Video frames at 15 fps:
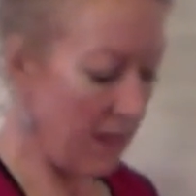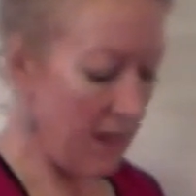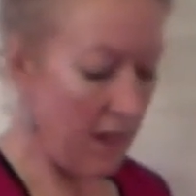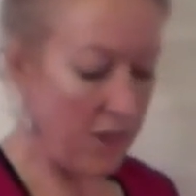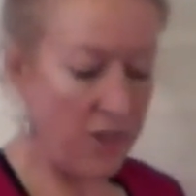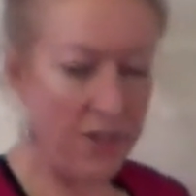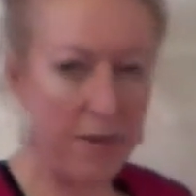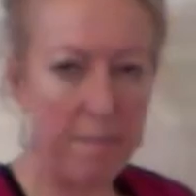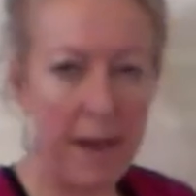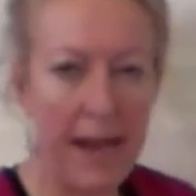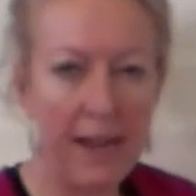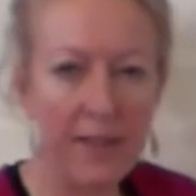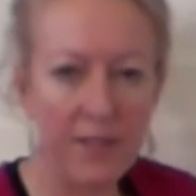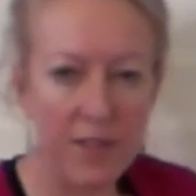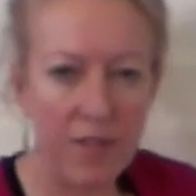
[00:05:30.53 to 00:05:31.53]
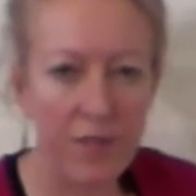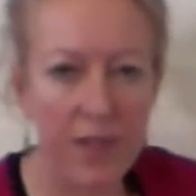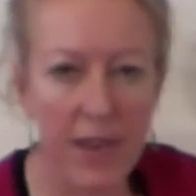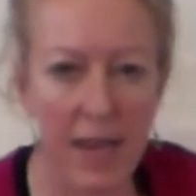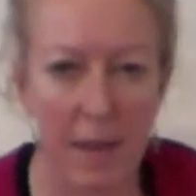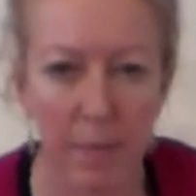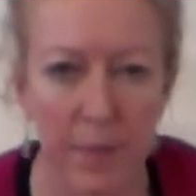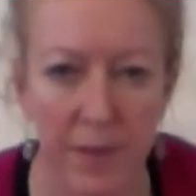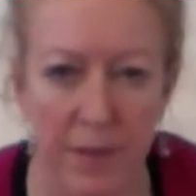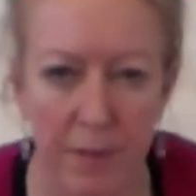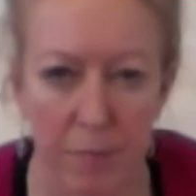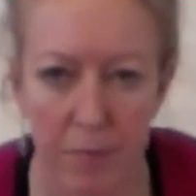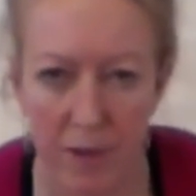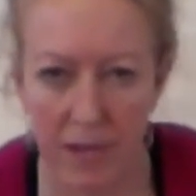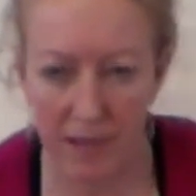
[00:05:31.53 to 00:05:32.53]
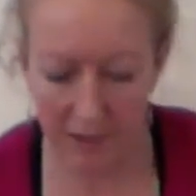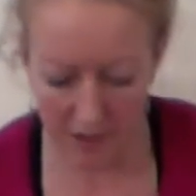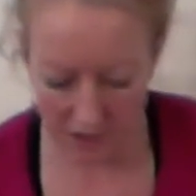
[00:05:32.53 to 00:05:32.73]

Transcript: And just to balance off the hips, bring the